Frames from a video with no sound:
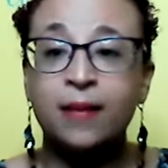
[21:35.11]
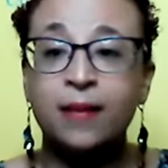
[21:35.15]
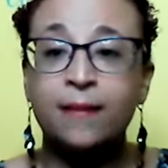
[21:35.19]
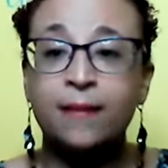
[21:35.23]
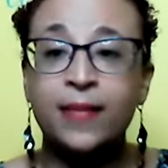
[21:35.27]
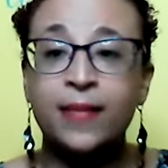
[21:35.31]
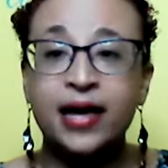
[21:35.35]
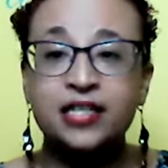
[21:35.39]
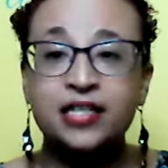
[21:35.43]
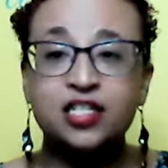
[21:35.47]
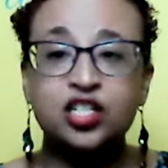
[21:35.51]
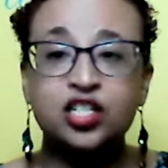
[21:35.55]

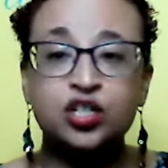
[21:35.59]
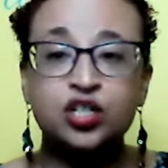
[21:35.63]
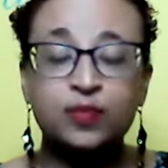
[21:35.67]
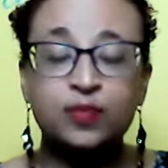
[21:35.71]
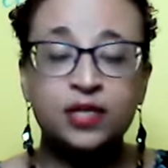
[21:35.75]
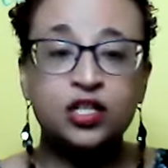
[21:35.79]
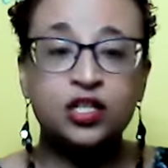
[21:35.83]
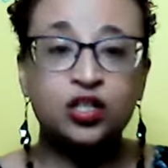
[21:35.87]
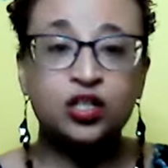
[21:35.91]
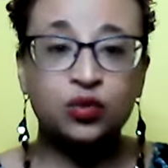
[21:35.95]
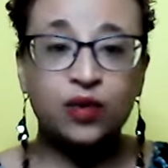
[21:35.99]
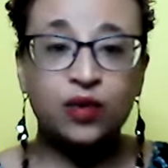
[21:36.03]
Message
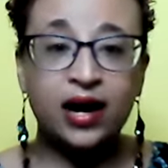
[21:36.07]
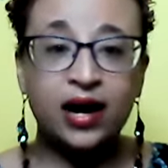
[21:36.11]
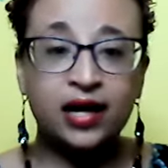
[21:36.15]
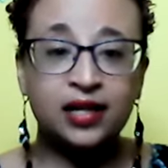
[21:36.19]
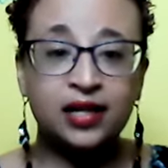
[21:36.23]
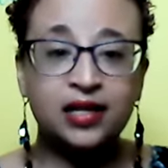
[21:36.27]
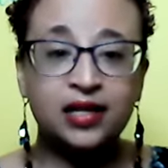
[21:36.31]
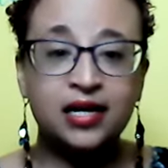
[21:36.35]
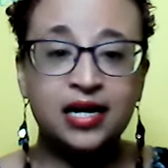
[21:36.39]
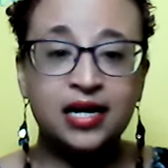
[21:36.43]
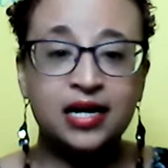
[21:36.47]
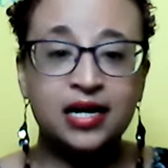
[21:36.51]
me
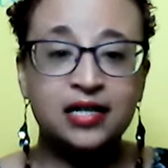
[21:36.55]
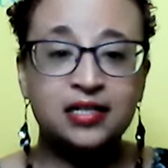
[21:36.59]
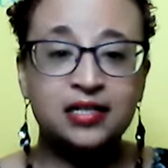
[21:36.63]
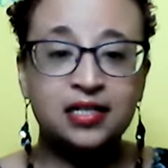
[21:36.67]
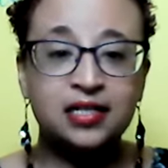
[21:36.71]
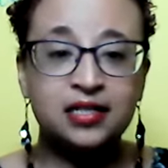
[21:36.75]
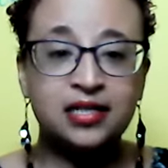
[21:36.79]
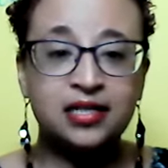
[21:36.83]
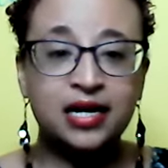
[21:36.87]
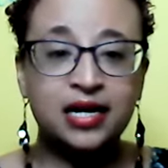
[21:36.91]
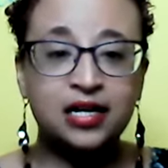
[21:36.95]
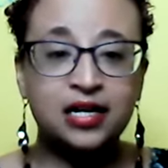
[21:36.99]
directly. And
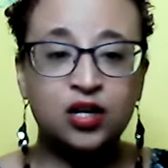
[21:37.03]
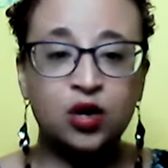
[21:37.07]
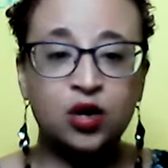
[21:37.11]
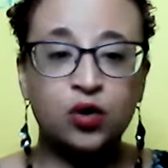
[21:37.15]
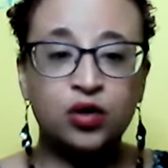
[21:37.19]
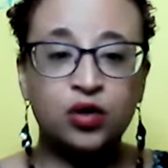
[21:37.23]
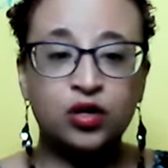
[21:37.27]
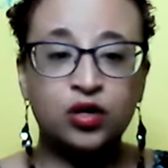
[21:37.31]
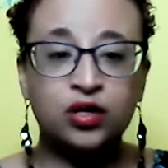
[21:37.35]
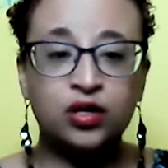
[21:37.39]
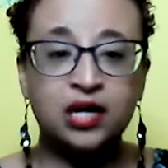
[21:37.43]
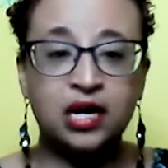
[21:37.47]
since I
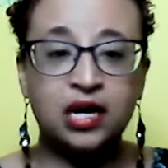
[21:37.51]
know your